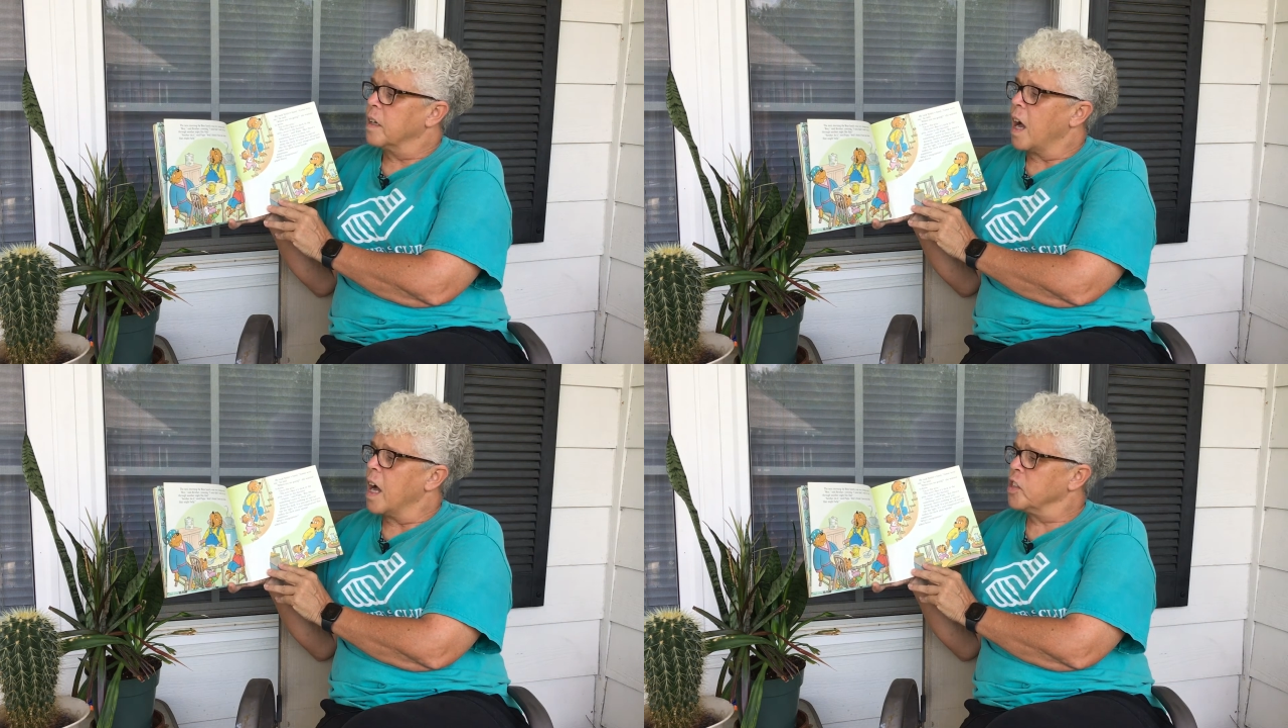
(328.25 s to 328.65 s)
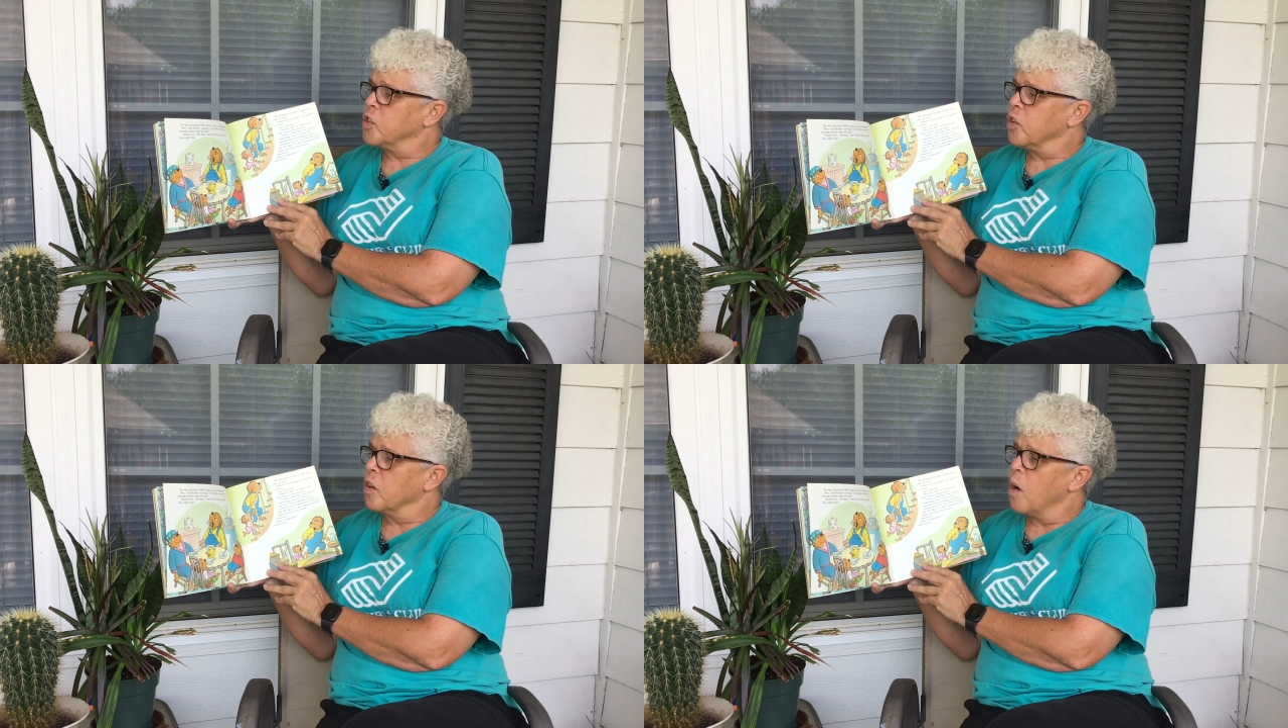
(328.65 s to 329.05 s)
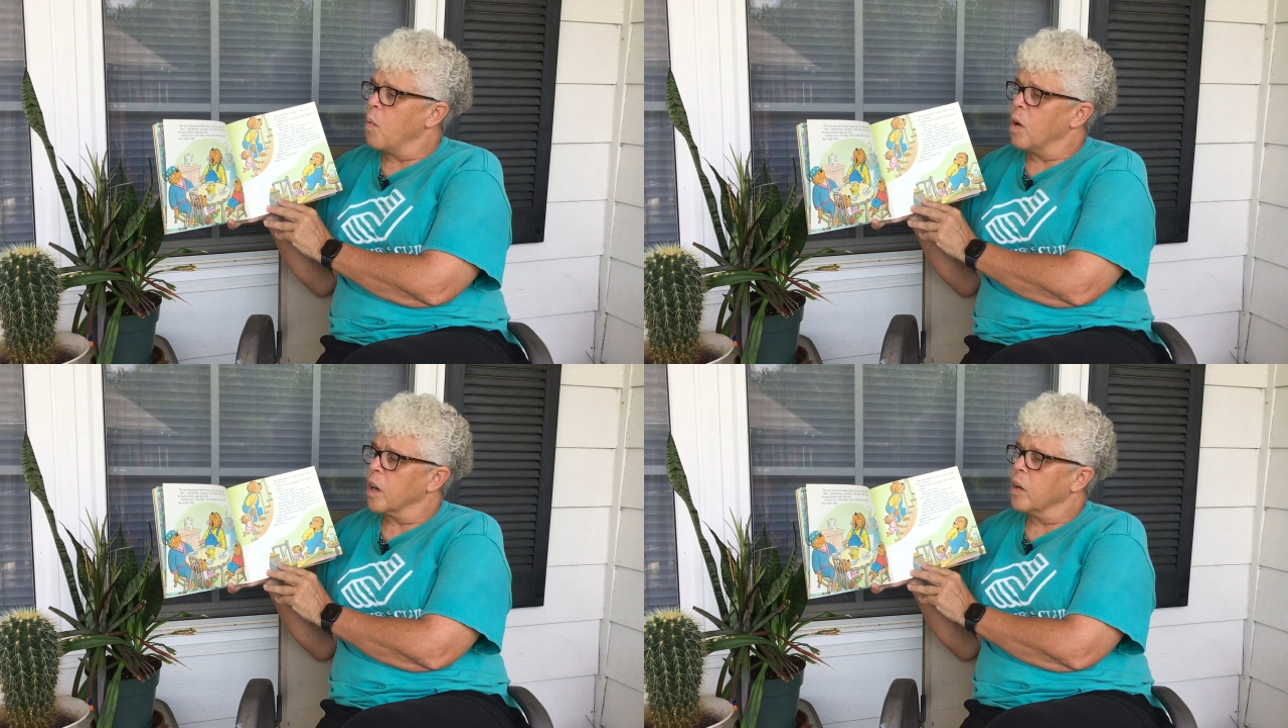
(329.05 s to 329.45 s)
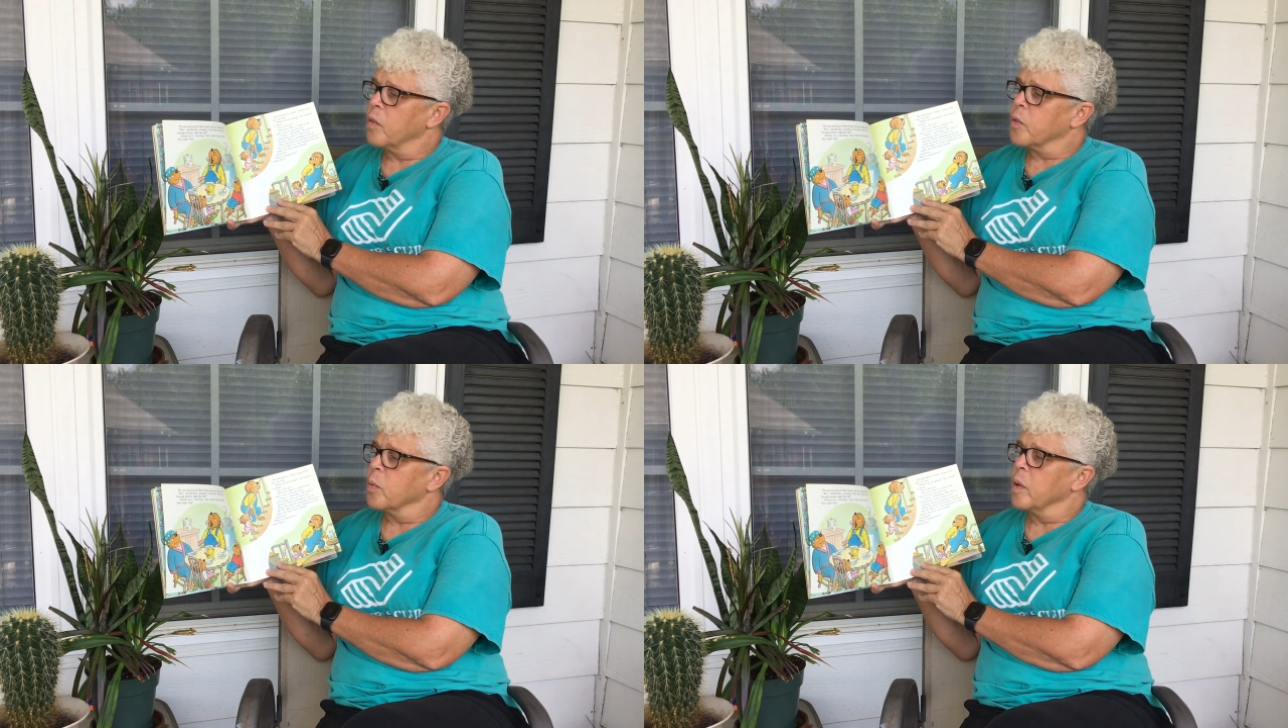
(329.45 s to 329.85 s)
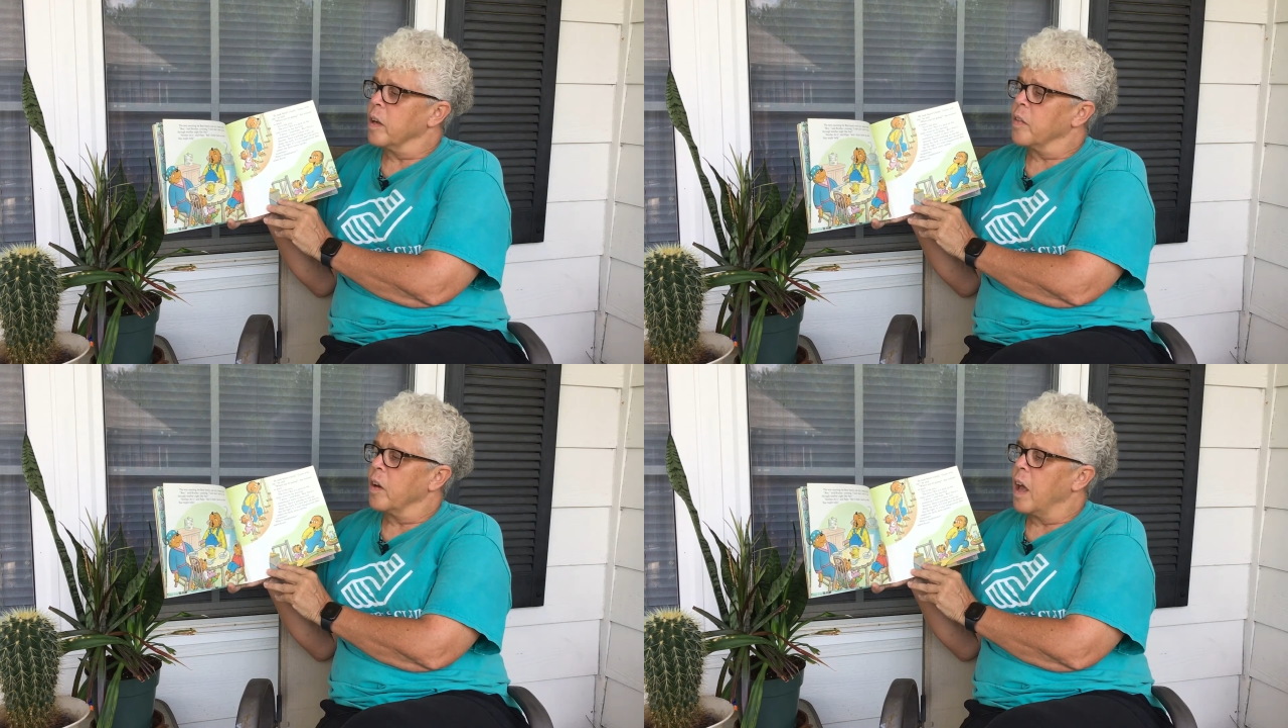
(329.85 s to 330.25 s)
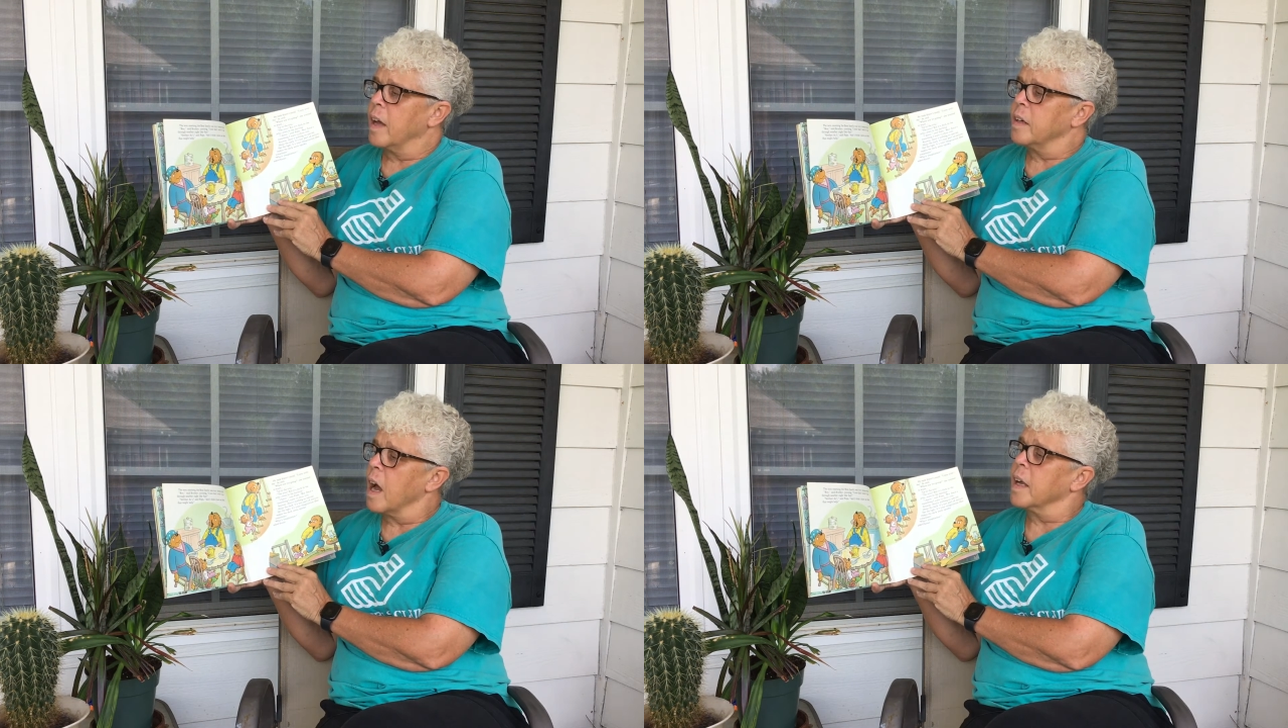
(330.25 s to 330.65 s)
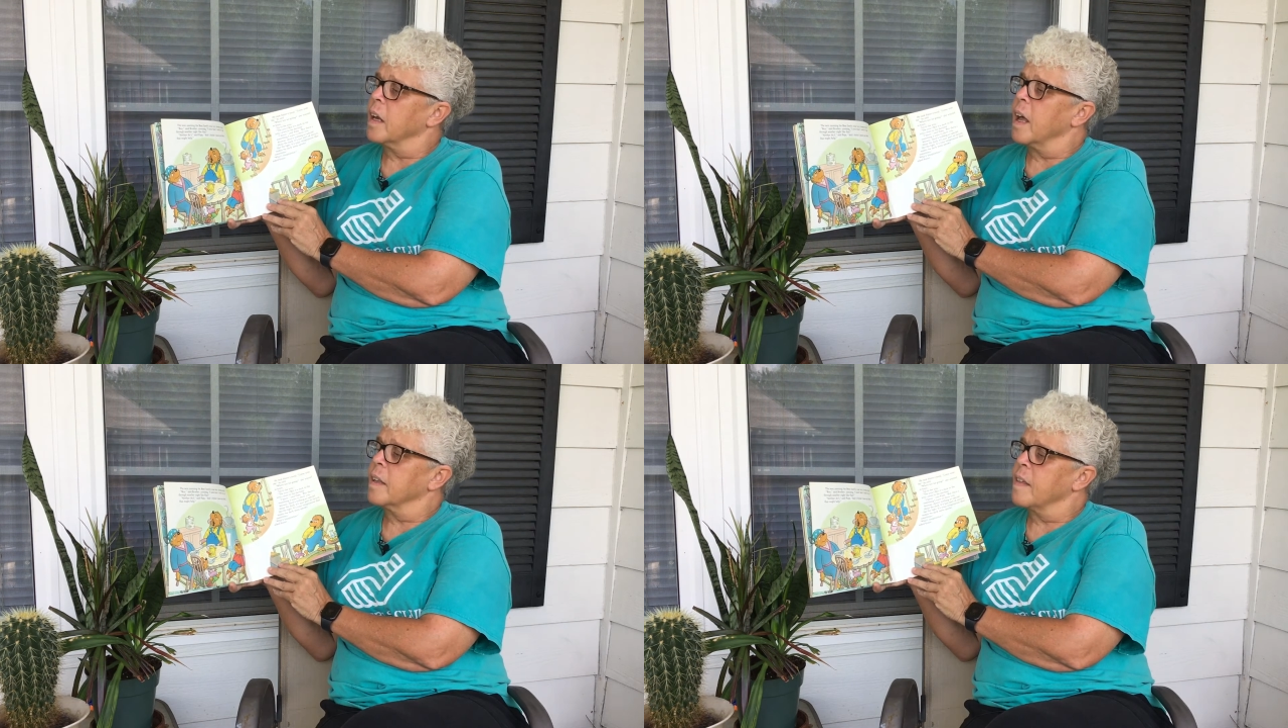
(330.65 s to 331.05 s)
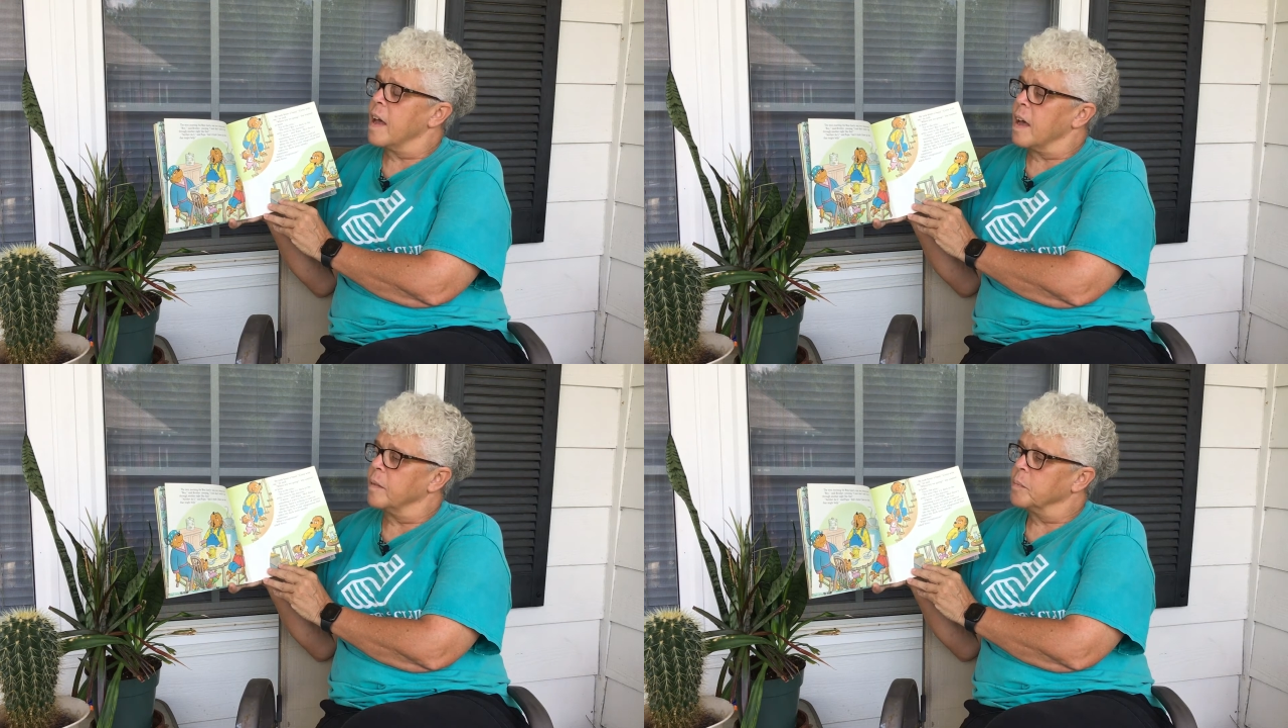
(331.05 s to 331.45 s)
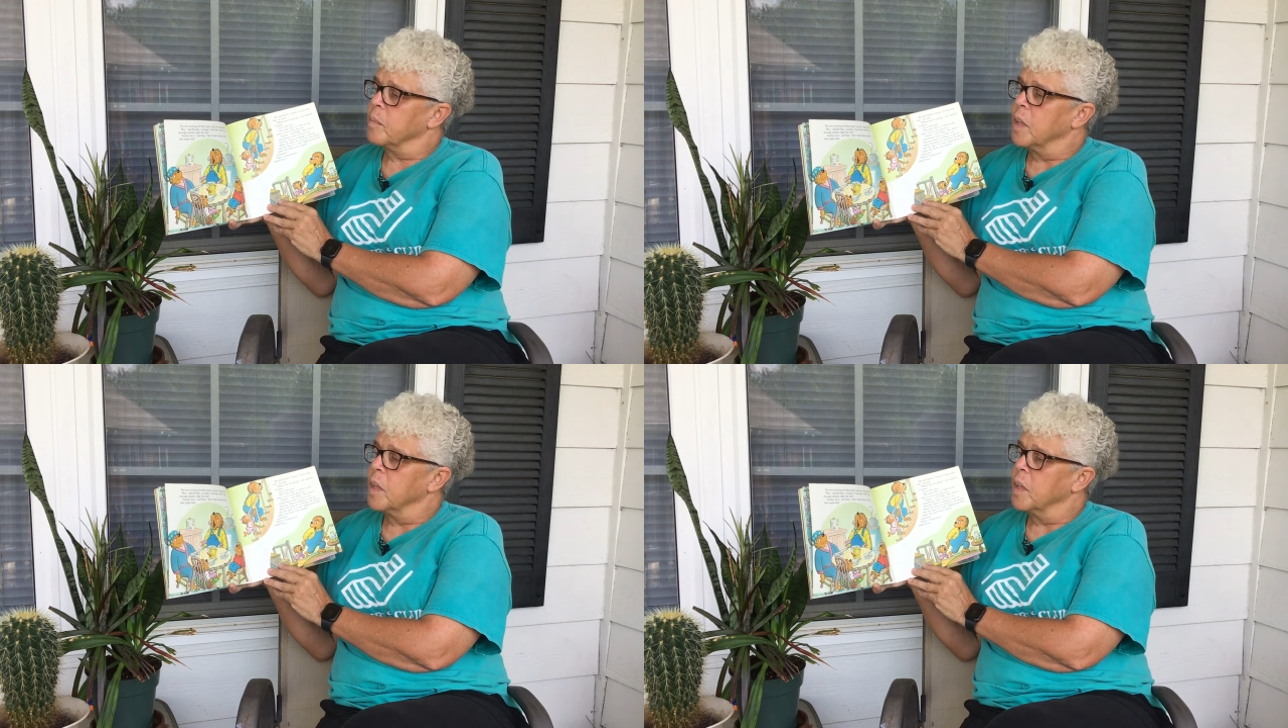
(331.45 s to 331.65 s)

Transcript: I sure don't want to go through another night like that.